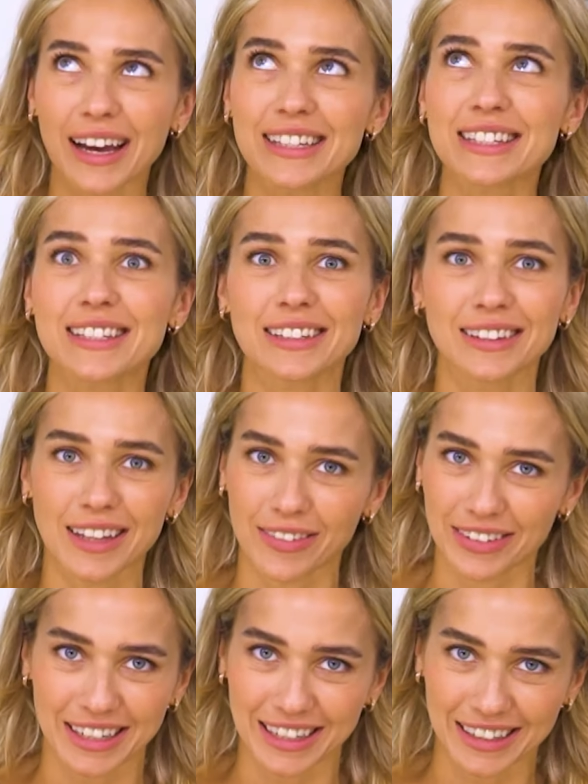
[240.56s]
I still love
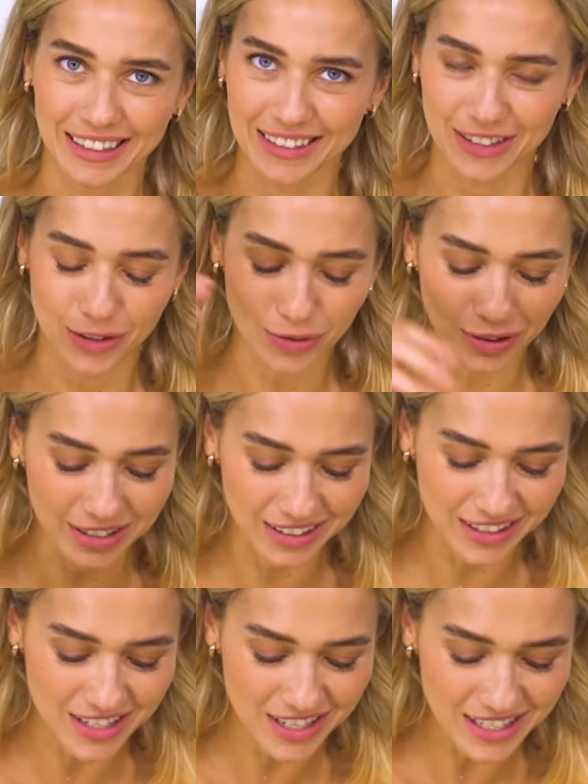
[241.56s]
eating it. It's so
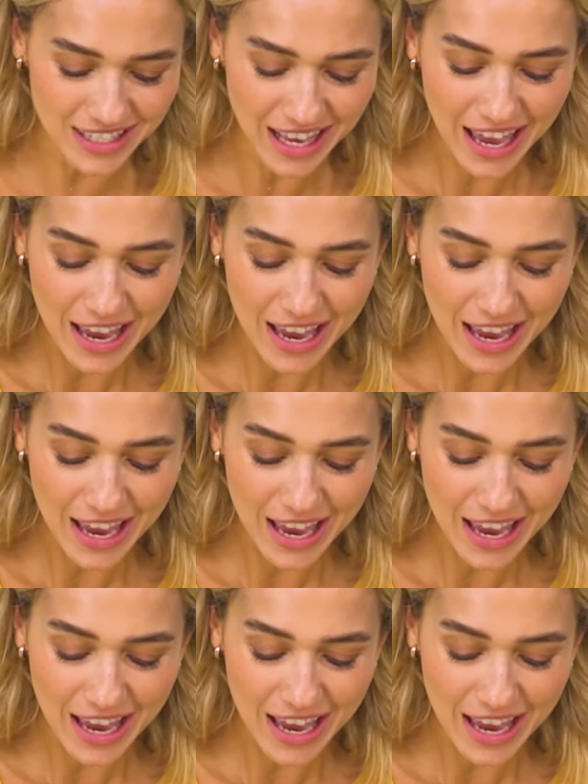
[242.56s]
delicious.